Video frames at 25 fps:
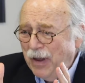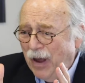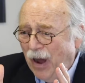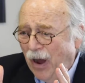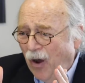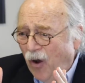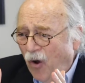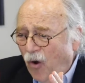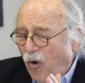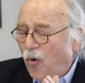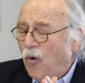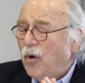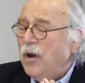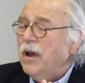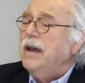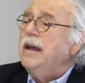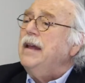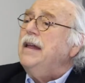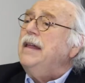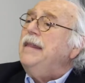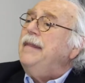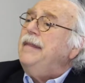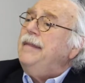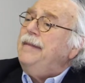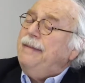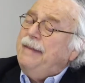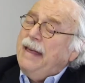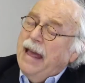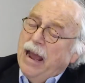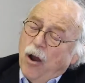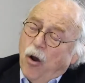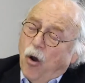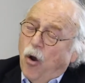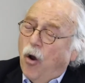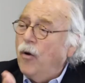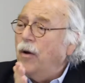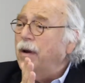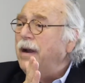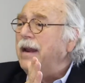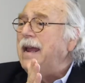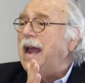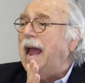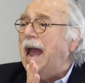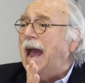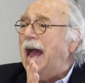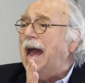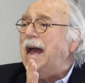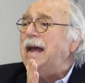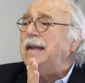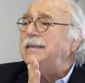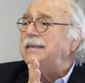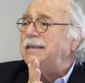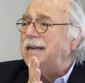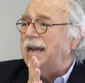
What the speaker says: though they already had